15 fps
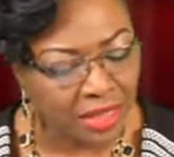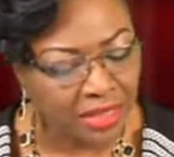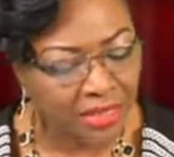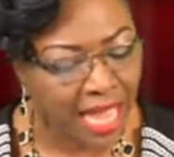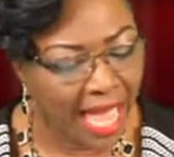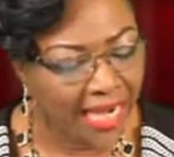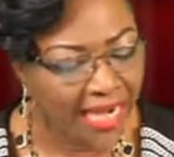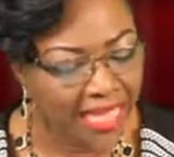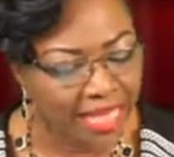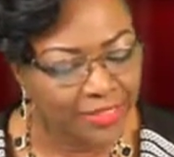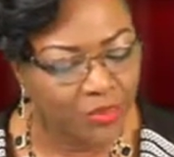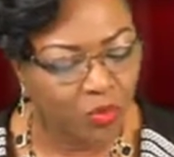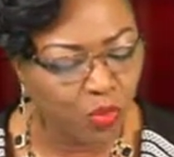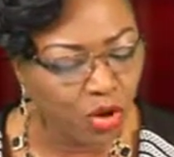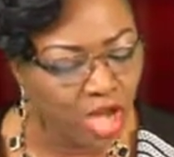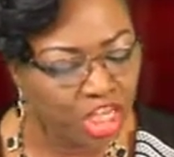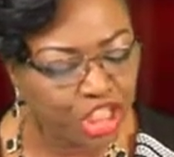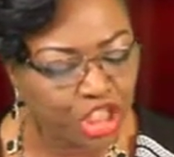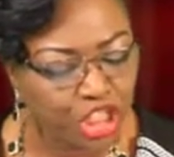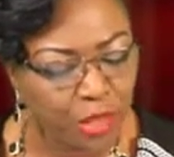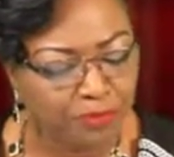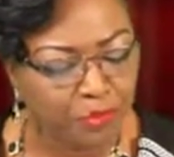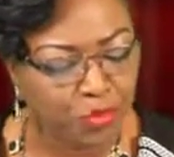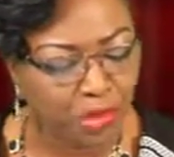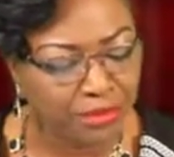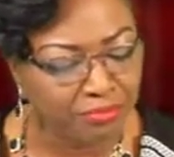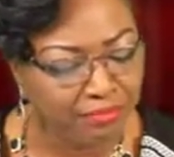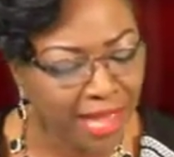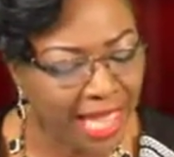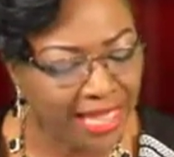neither is worshipped with
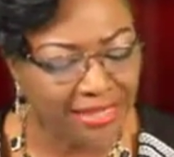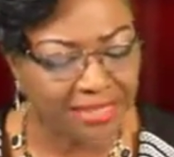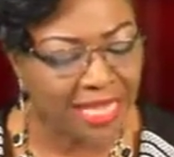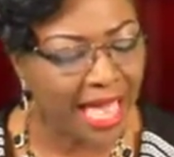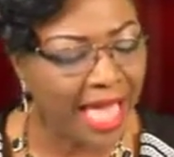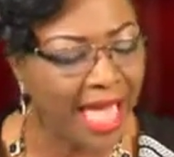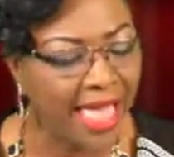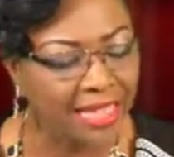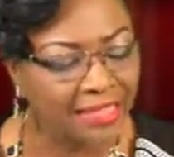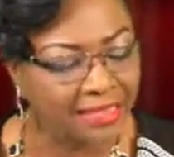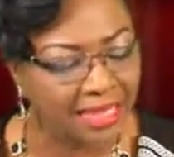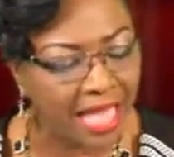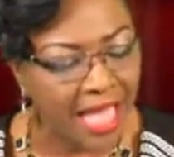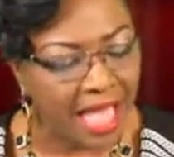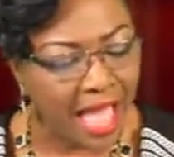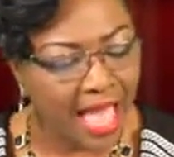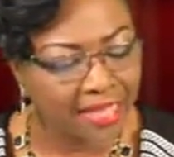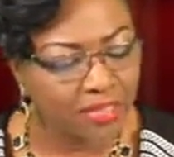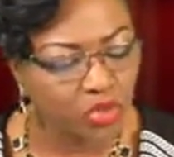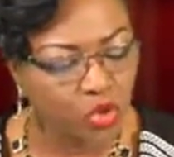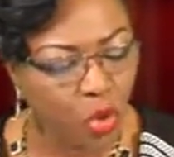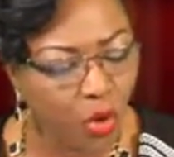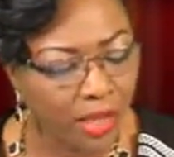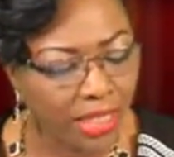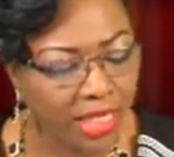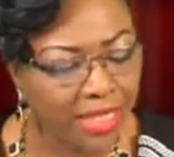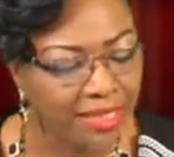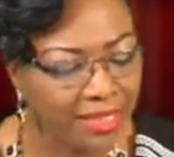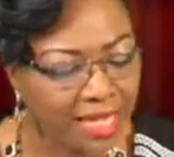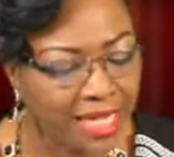men's hands as though
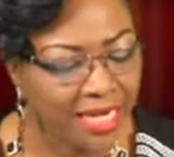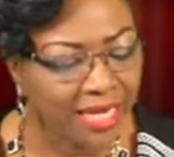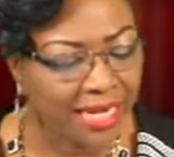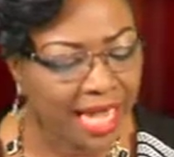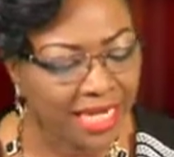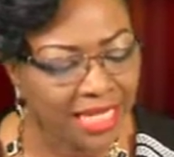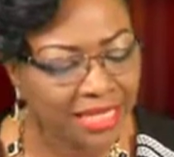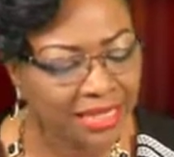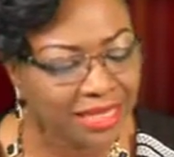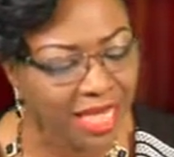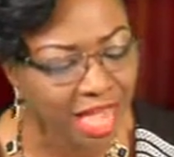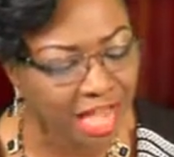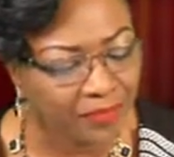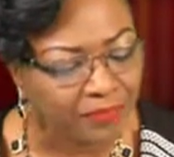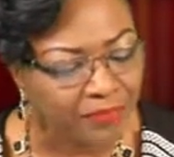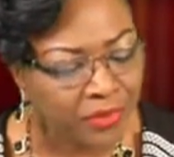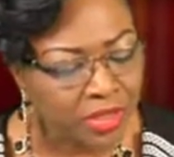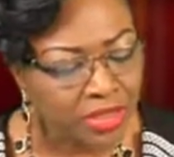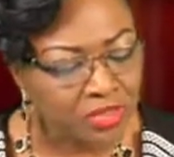he needed anything,